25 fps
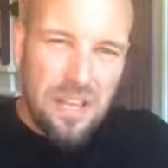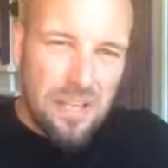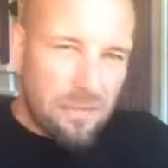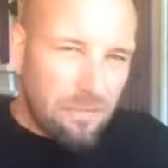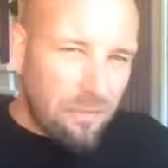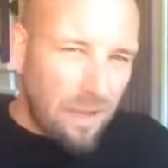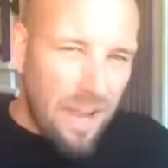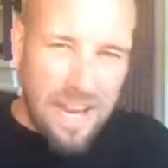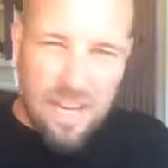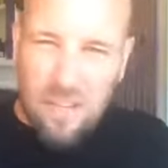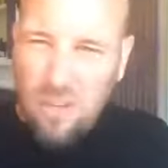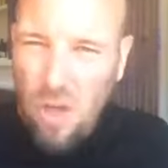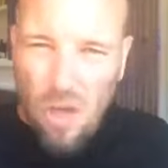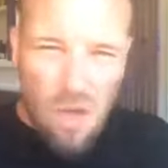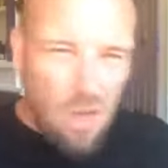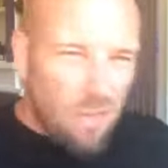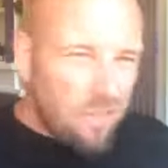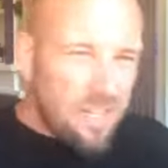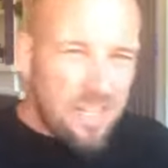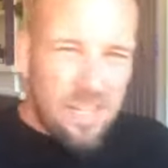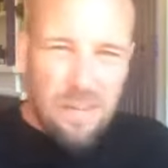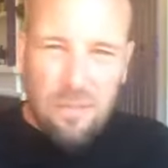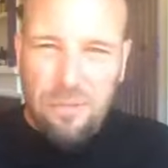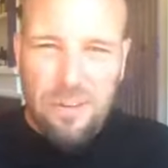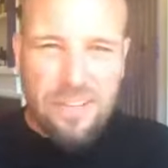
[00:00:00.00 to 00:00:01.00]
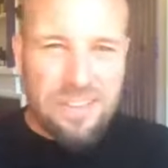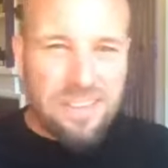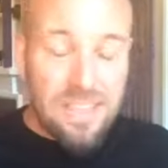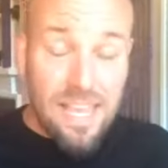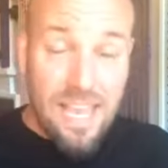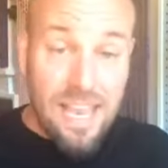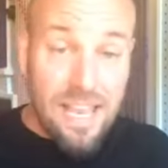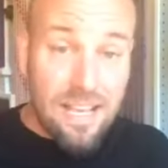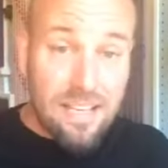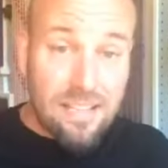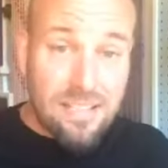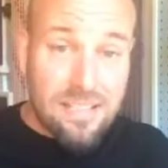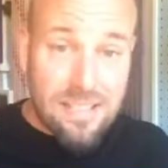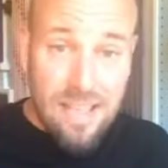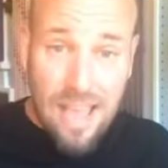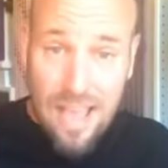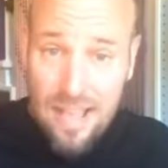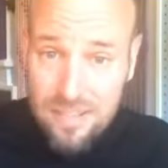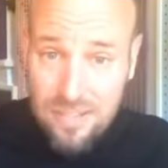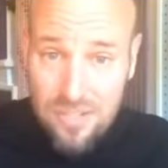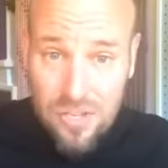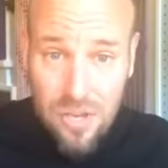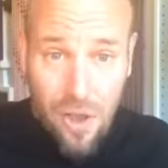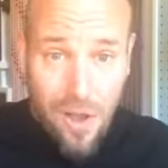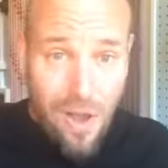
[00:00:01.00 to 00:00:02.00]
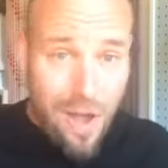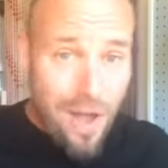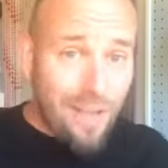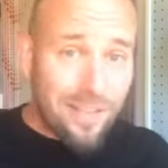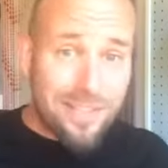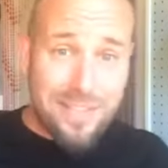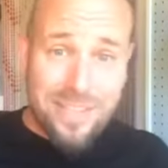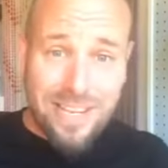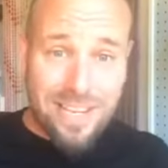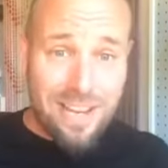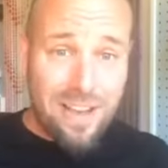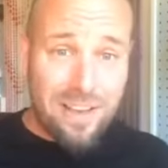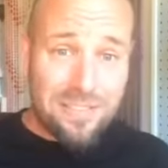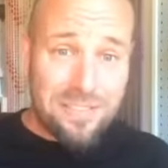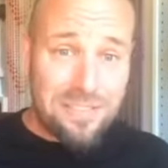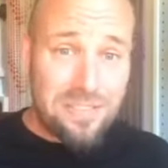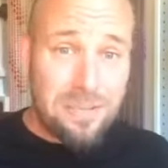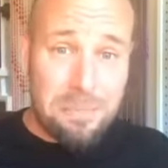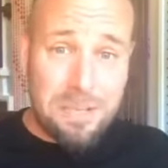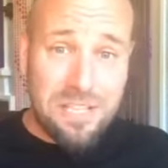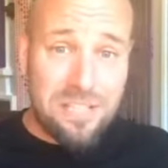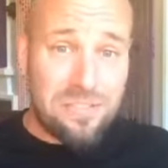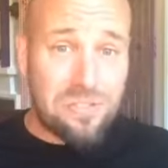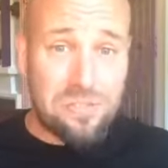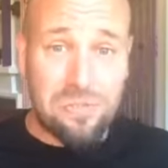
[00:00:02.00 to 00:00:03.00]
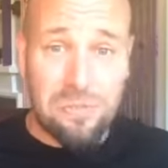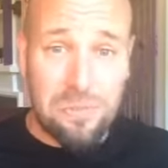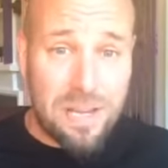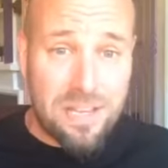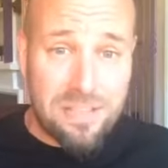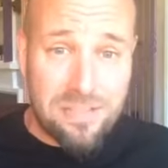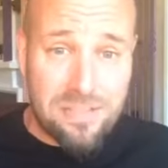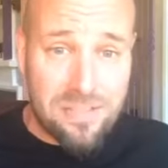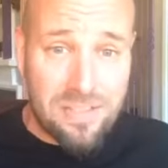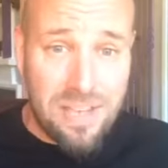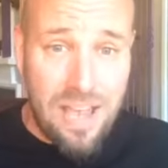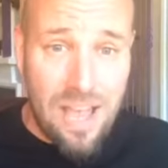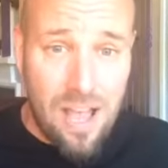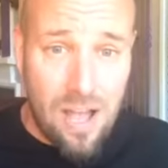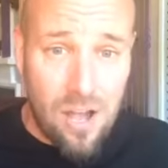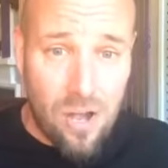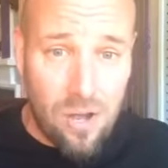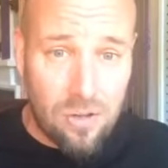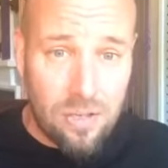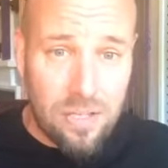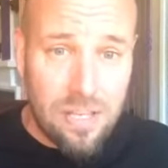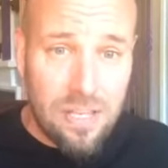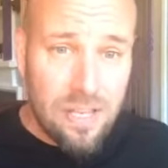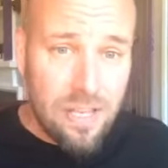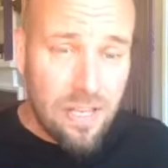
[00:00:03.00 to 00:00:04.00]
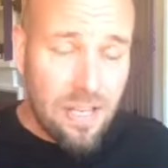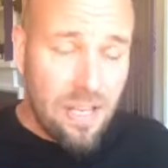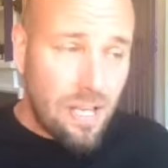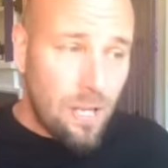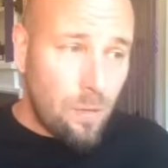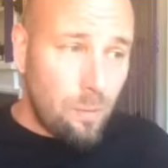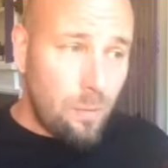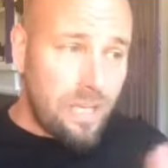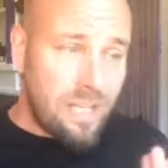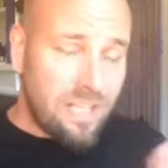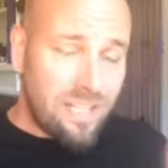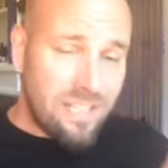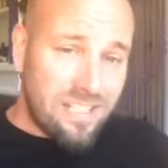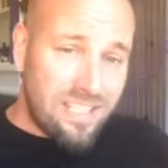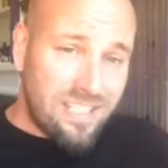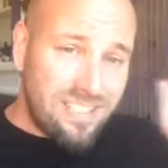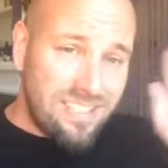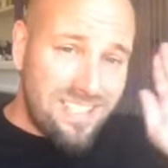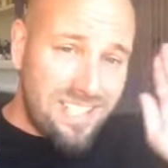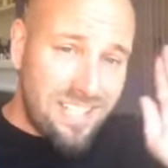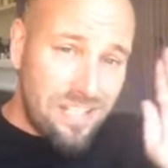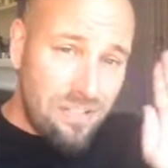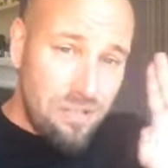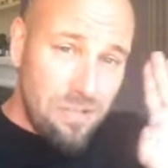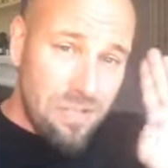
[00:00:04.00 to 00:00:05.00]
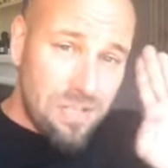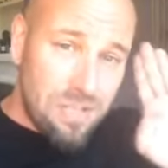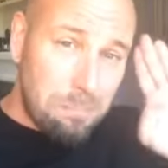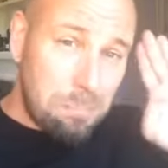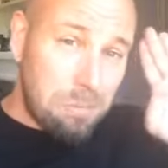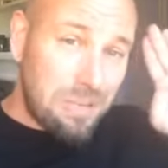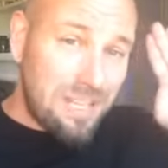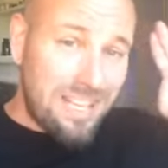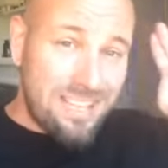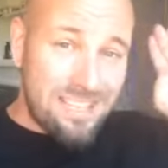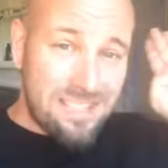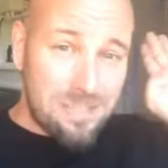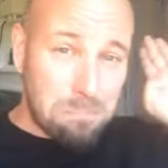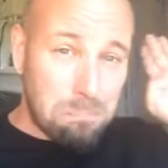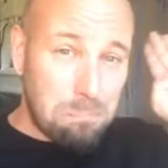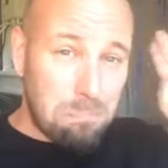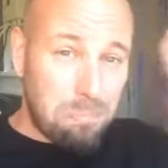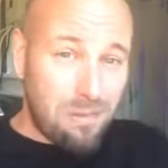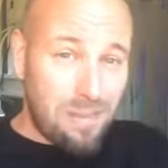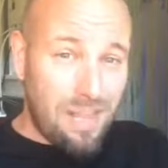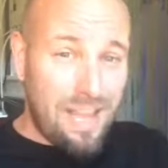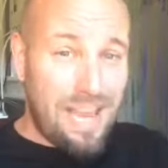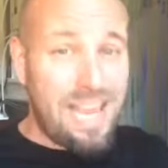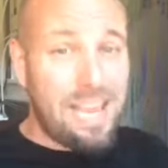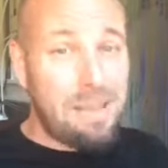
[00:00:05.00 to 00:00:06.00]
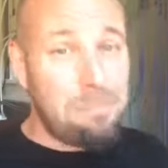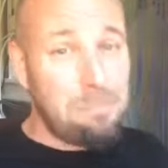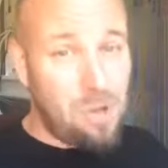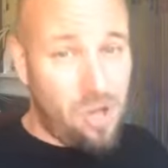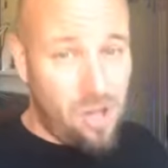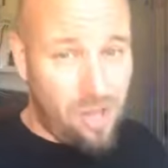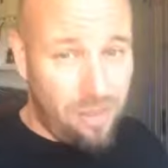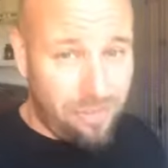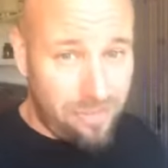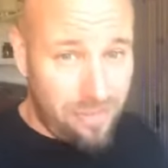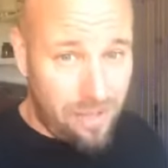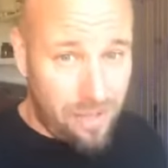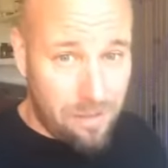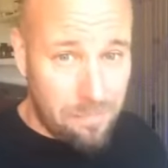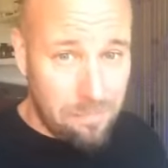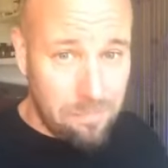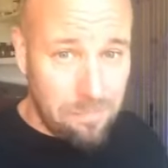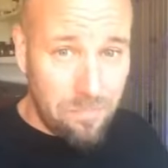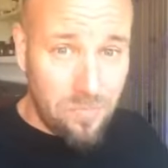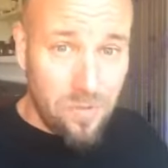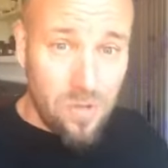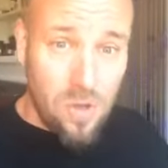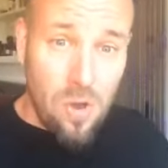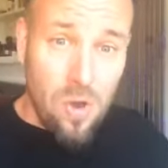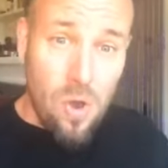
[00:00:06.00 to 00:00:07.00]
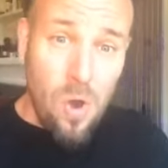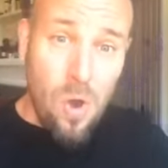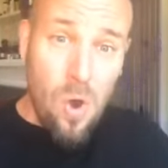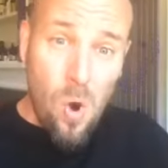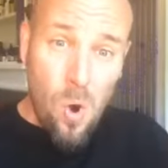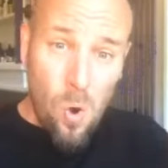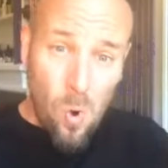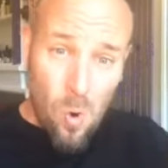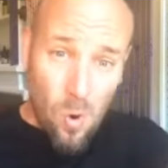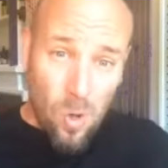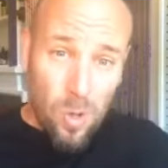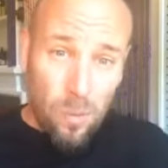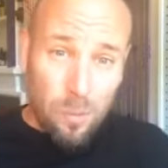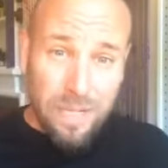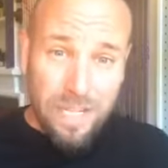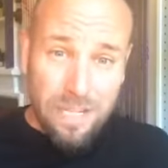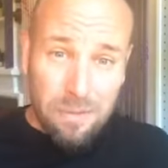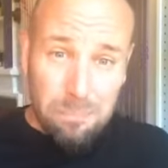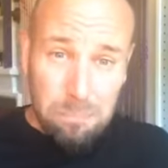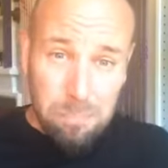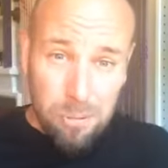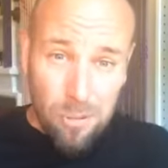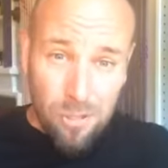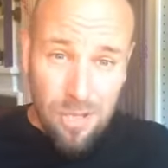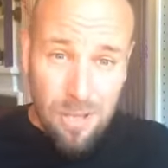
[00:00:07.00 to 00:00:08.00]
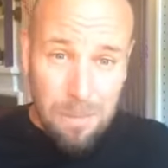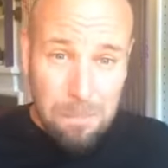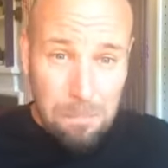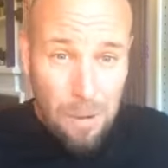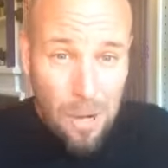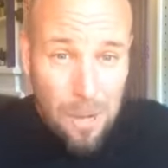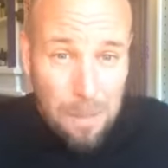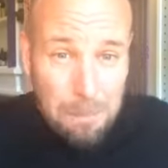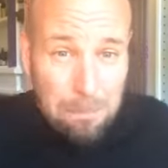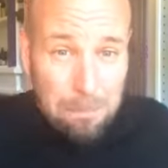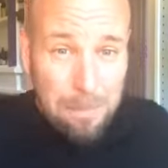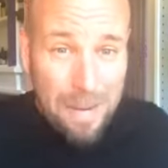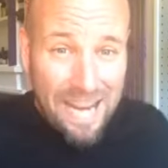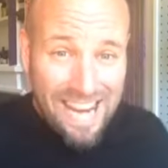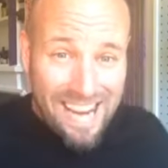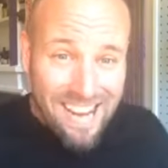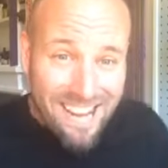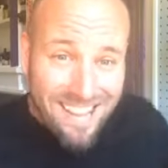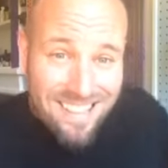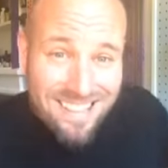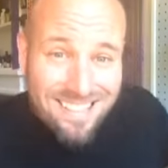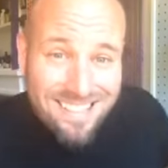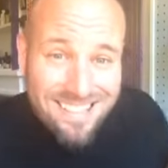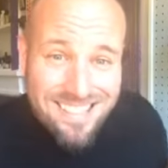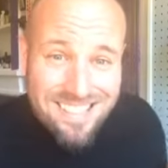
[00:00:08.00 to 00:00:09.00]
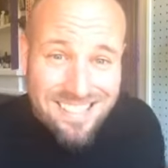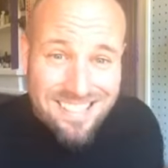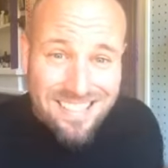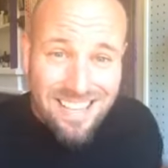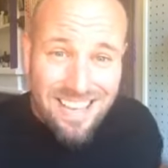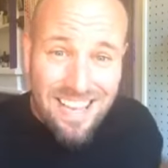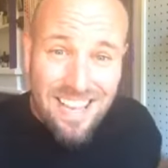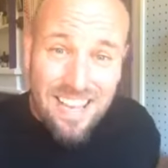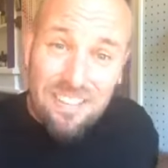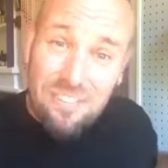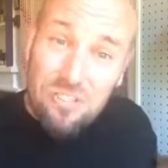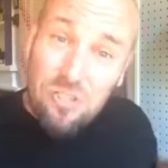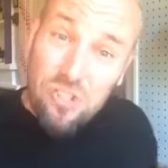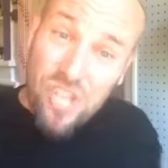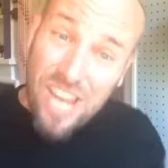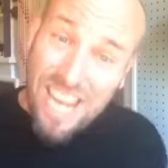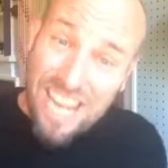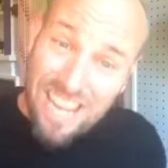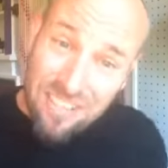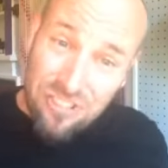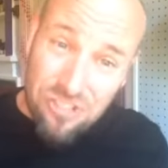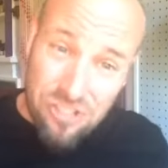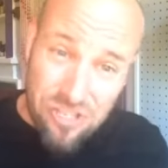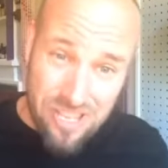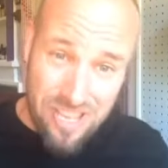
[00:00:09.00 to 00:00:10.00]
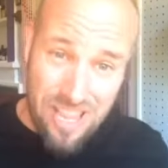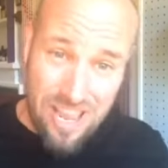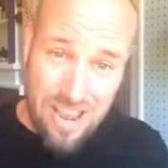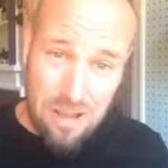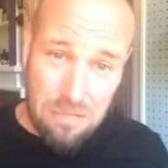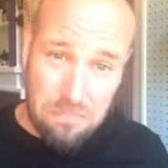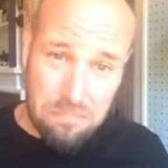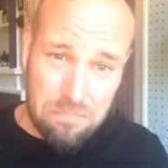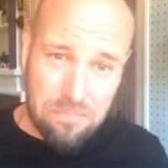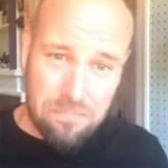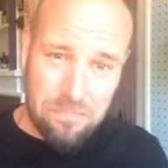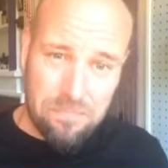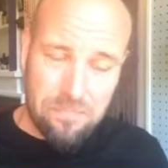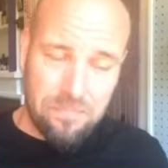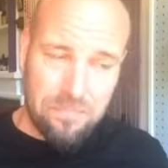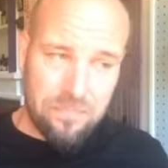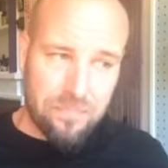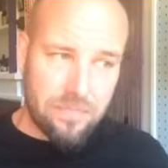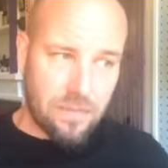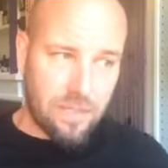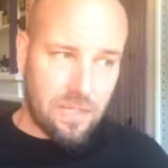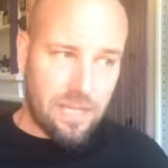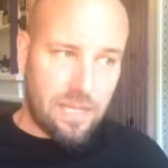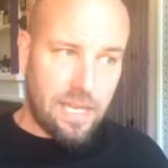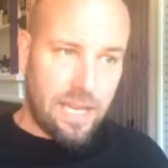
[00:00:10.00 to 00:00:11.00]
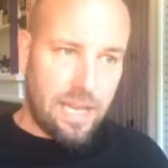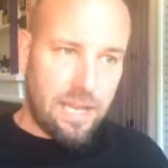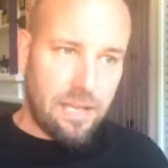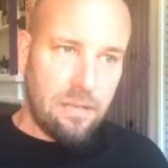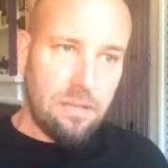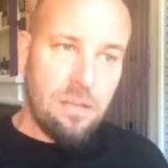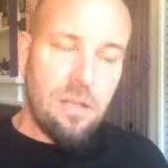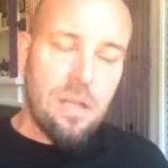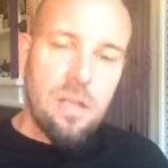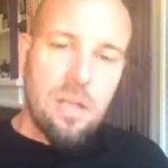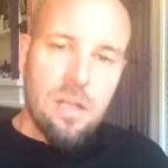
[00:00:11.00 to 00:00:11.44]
find all the different things that's causing us to be stressed out. And we can continue to place blame on them, or we can pull up our pants and change them, okay?